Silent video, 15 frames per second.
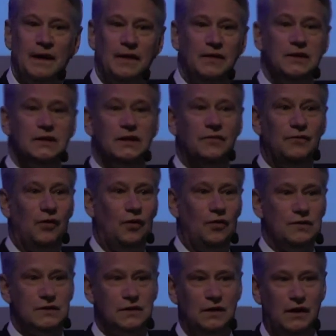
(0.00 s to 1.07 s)
This
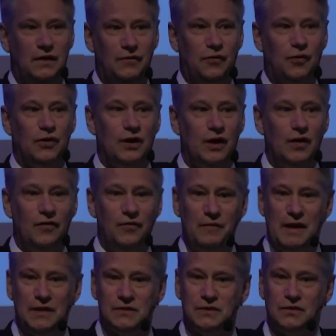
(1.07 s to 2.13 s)
involves 4.5
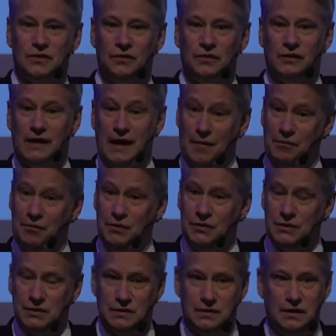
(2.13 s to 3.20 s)
months on
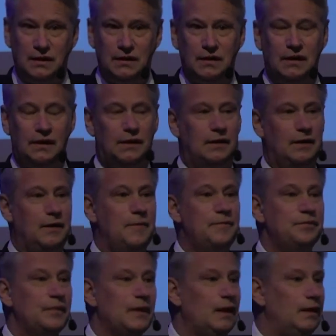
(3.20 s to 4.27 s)
campus in
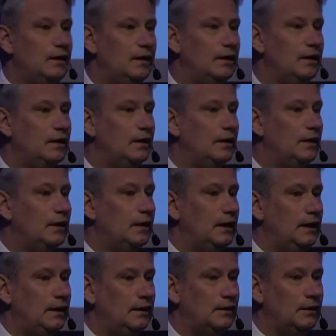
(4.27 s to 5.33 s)

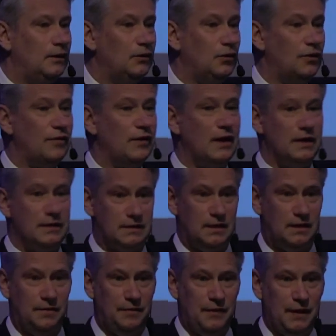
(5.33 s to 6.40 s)
Tor Vergata,